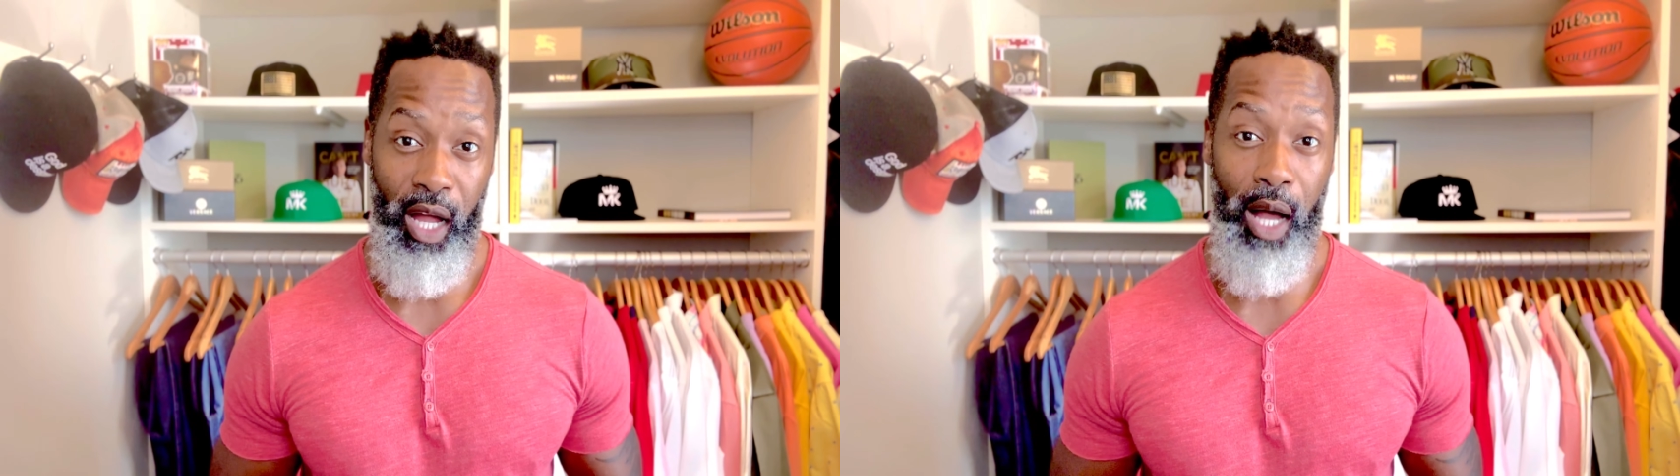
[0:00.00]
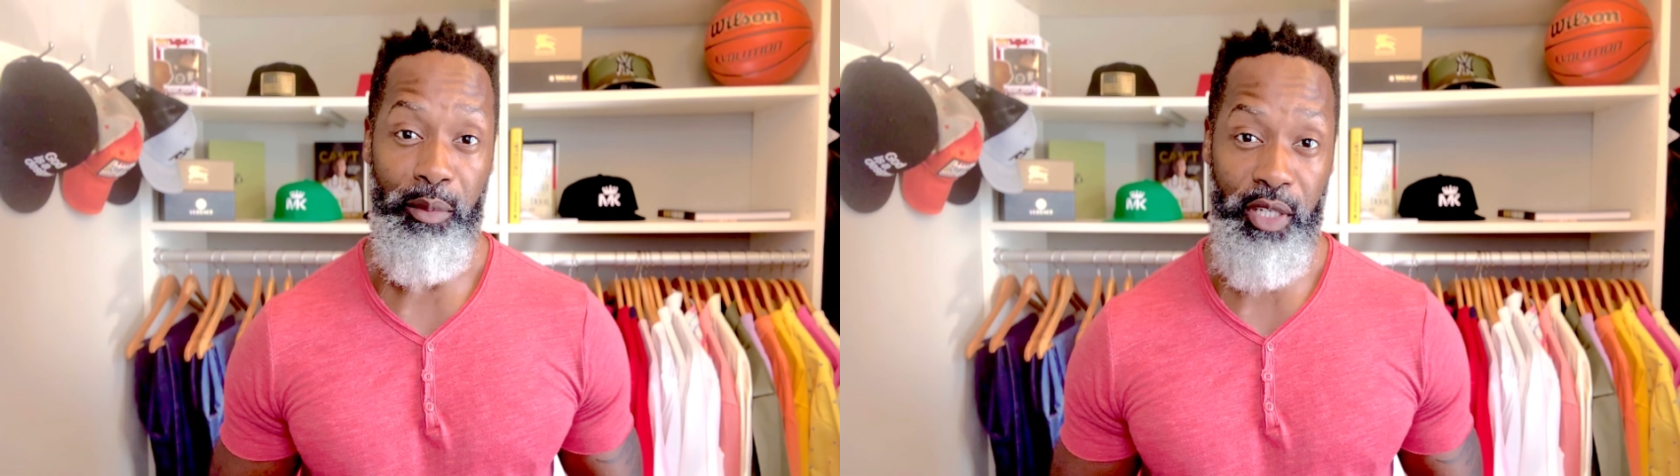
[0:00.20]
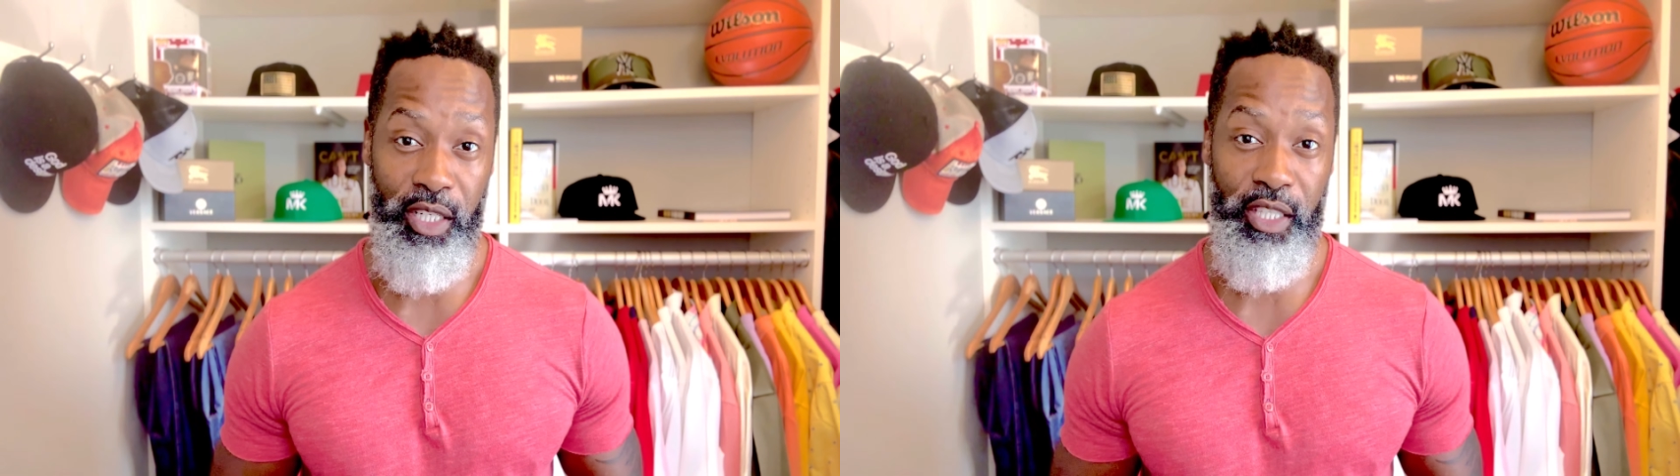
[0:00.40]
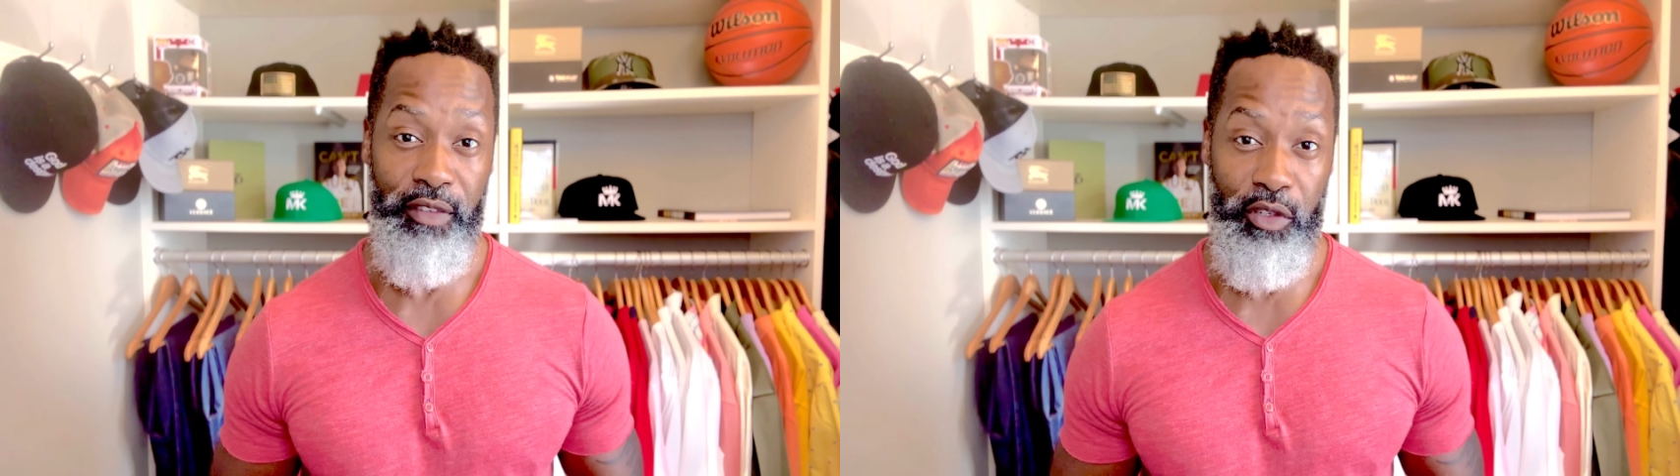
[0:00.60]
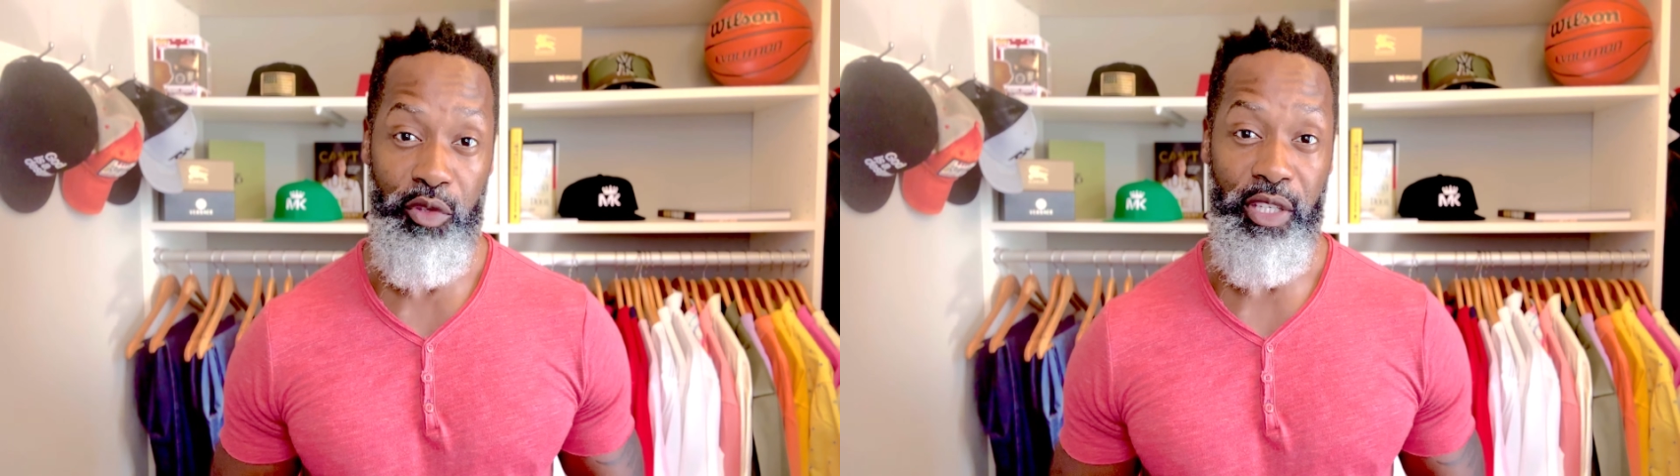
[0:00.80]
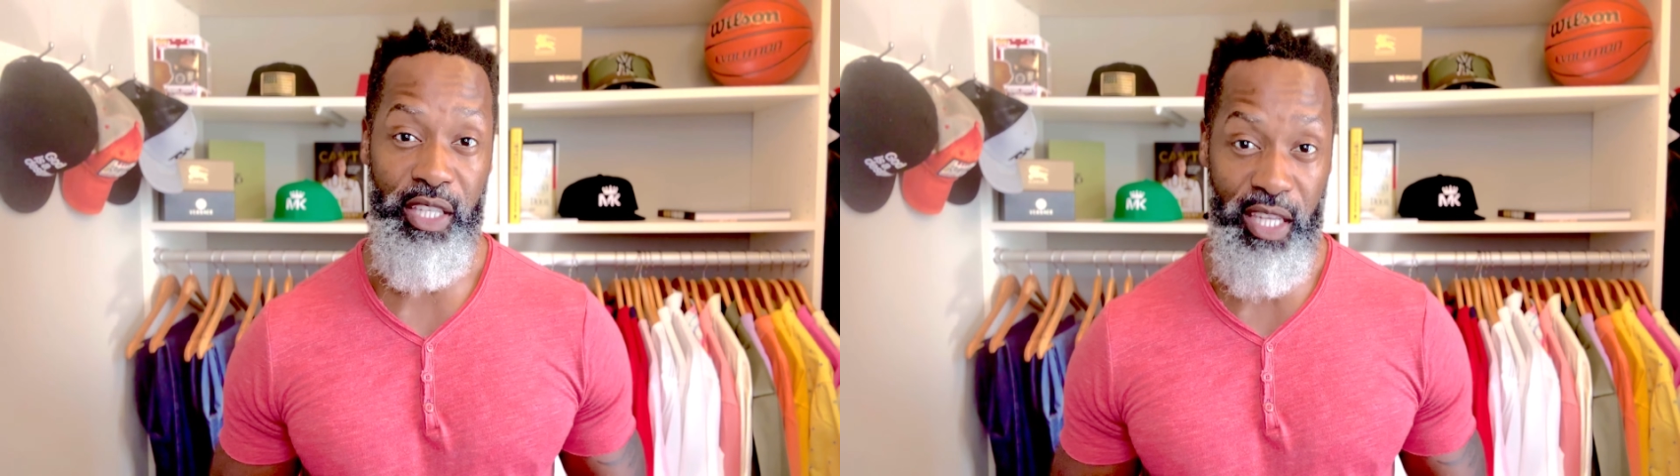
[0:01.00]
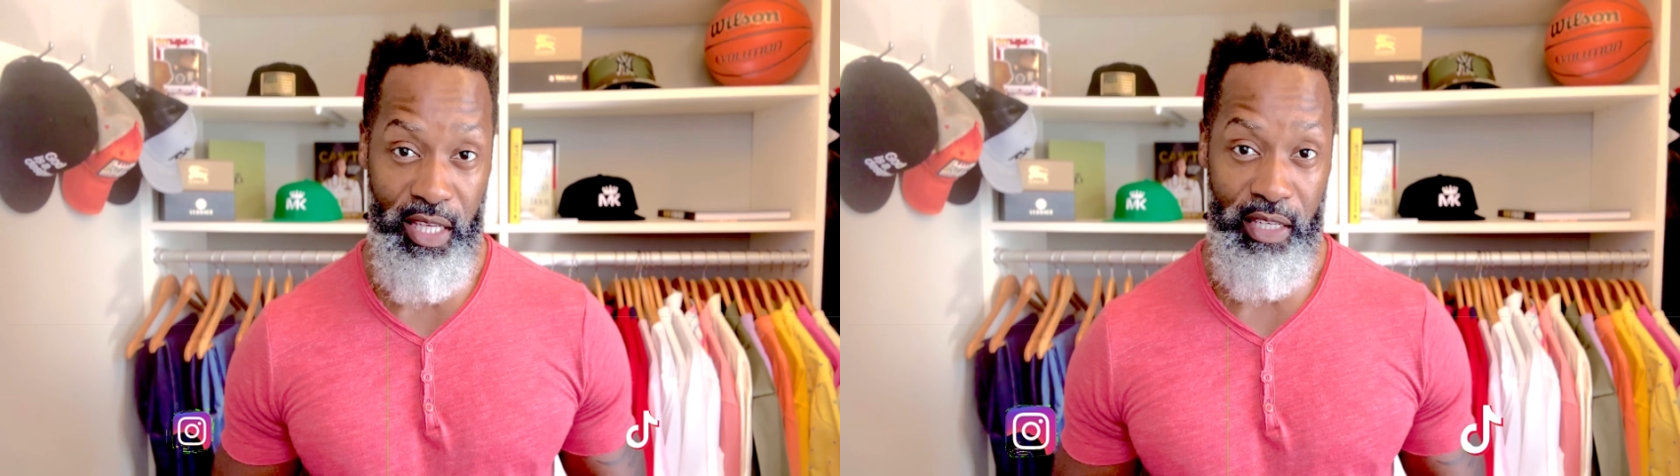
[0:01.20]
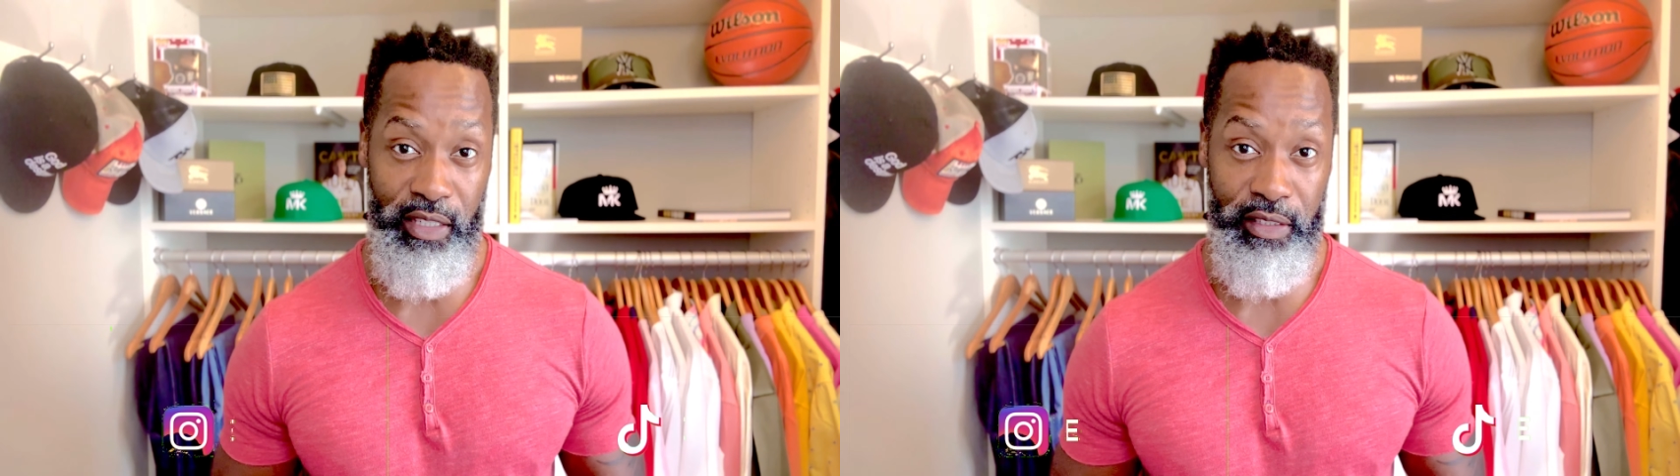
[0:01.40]
I'm going to give you the
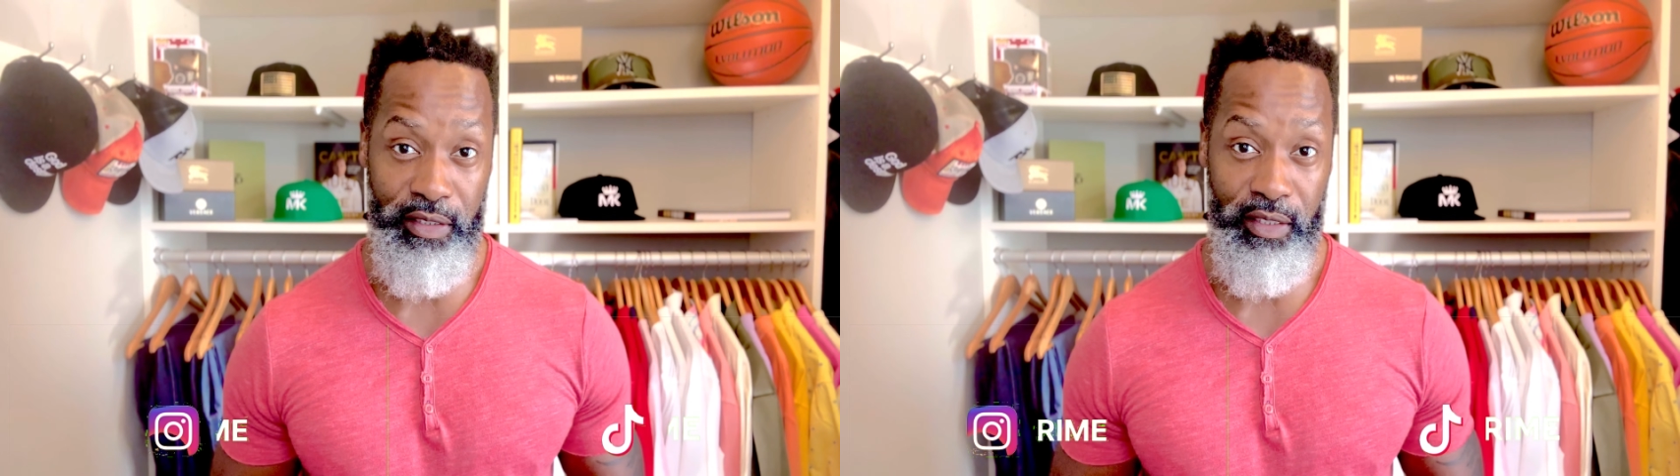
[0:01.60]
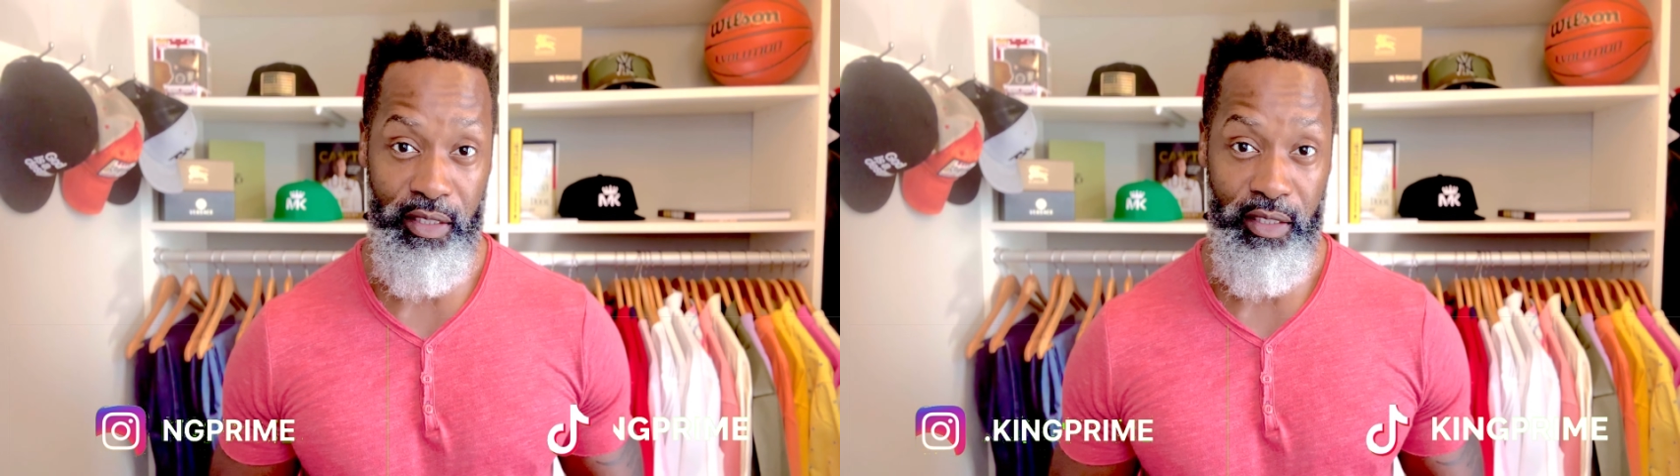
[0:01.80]
keys